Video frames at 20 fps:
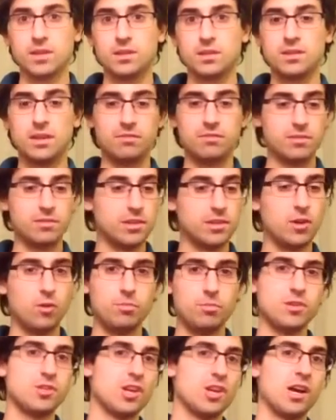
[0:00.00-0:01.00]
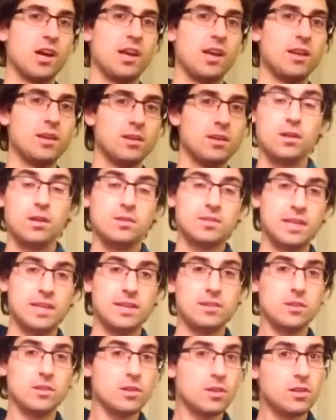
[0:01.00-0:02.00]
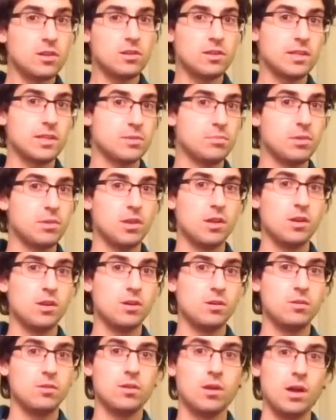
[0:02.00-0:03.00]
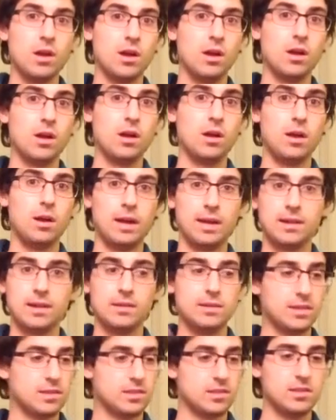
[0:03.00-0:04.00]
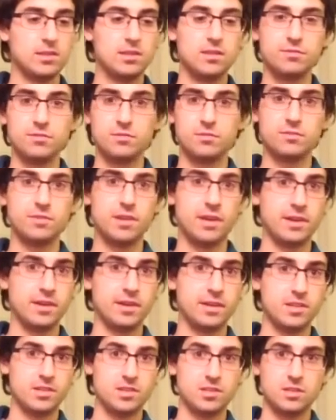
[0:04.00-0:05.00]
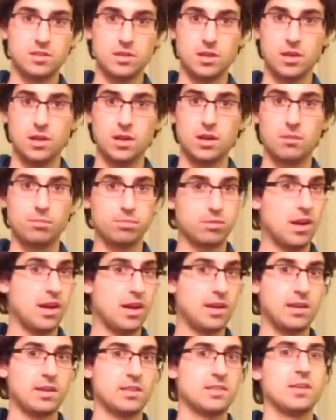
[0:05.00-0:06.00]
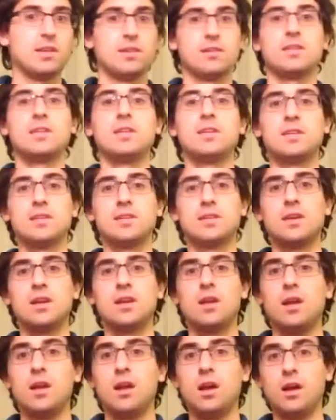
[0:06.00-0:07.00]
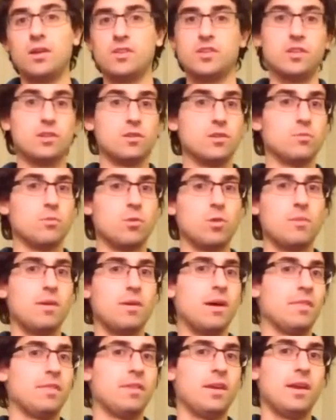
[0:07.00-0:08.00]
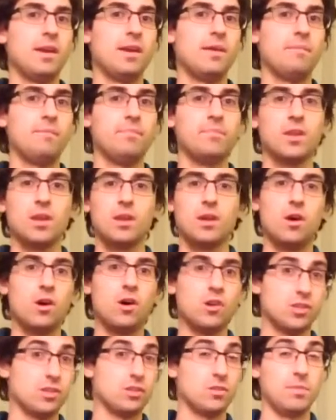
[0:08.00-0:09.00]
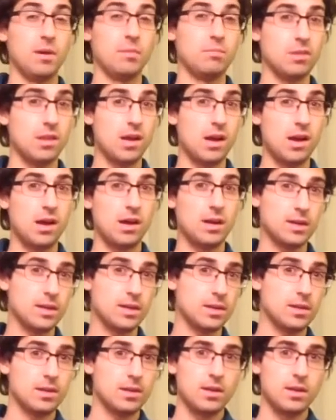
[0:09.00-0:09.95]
Definitely don't be shy. Take a look at all the links below. Uh, I got links to the different various uh, products that are here, uh, so you can learn more about them. Also to my blog.